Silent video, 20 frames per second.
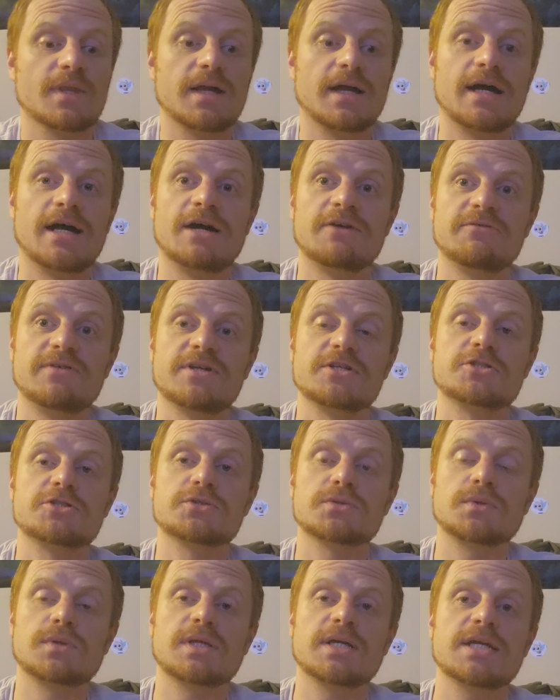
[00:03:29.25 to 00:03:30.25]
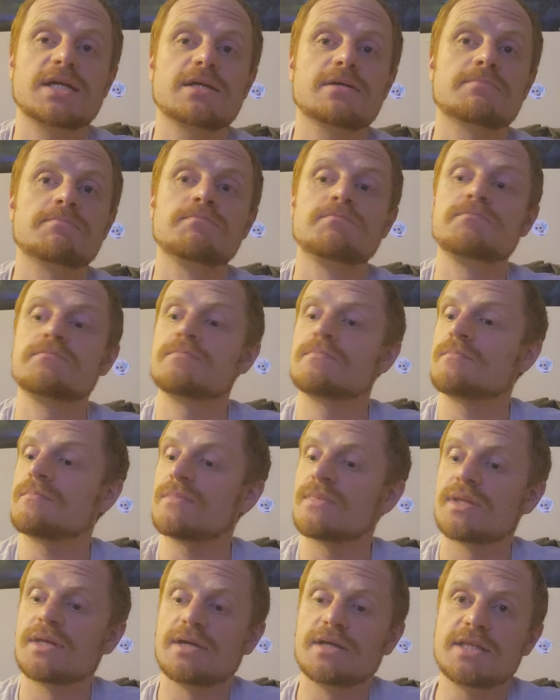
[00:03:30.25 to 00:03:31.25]
Eventually,
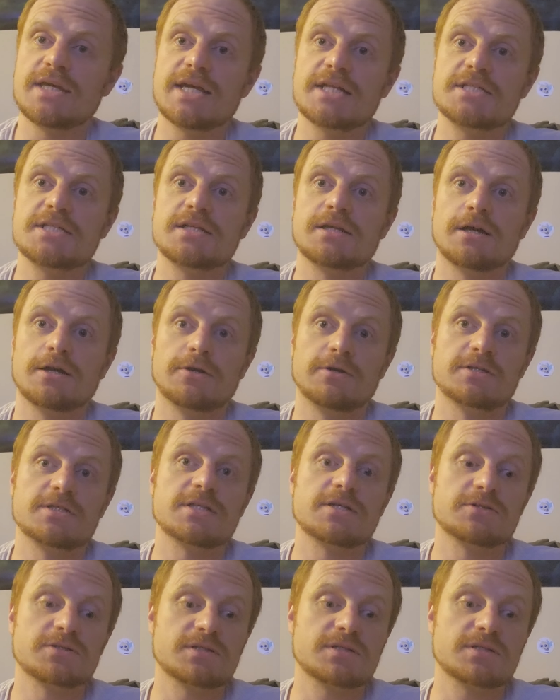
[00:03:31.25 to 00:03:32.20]
in the 1800s,